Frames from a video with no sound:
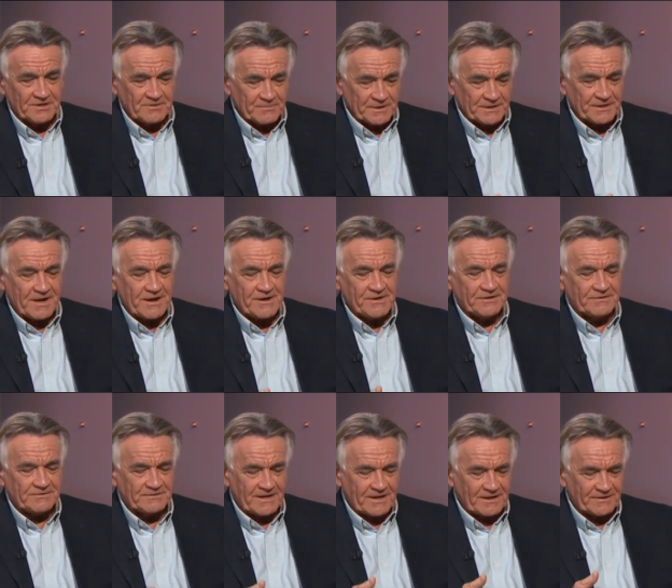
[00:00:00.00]
but now, you,
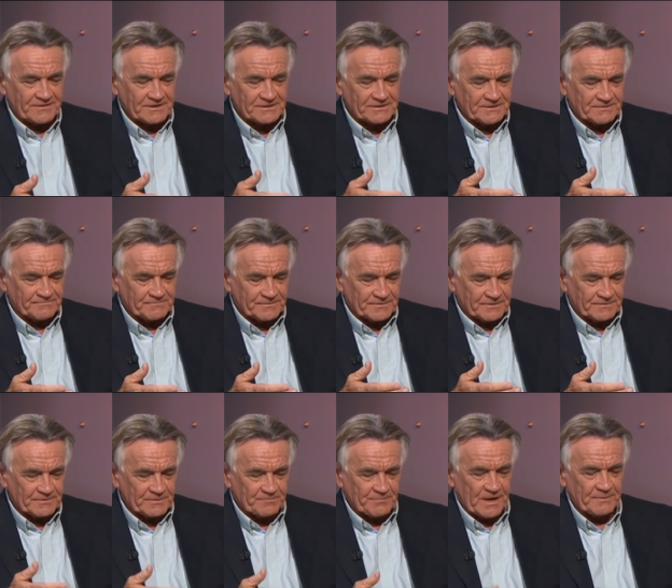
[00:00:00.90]
now the,
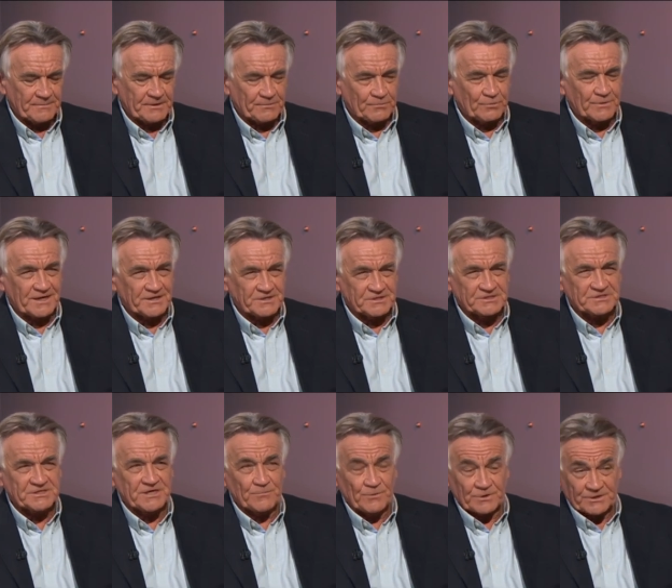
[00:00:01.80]
the public will get to
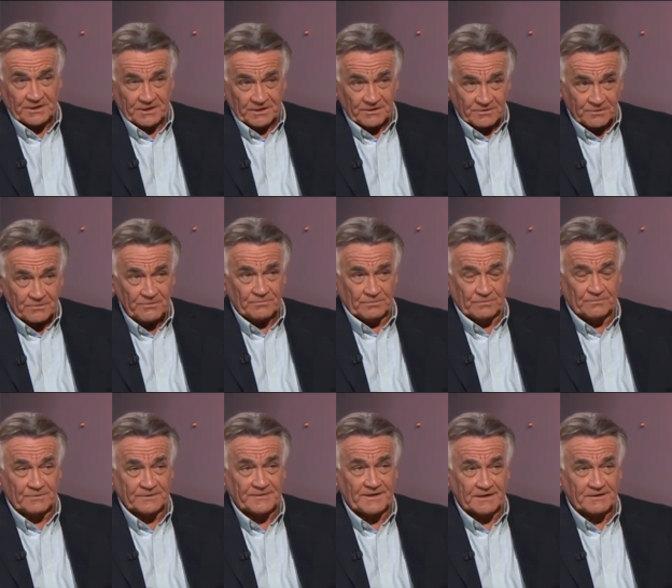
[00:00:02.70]
see what you can do
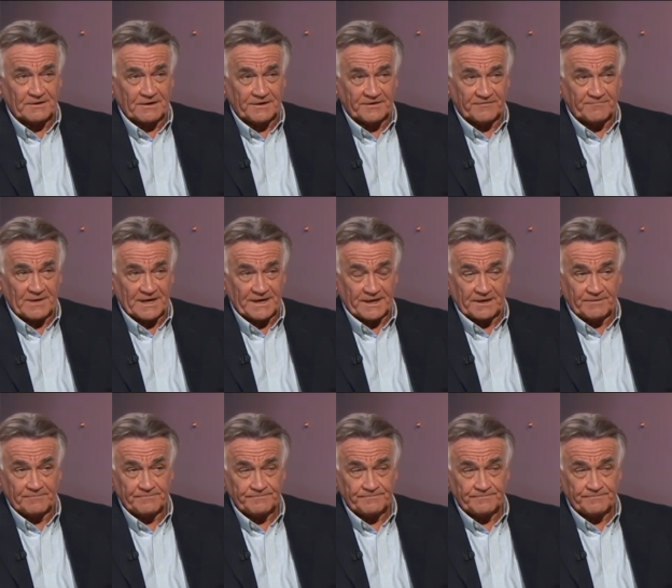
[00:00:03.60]
with that kind of money.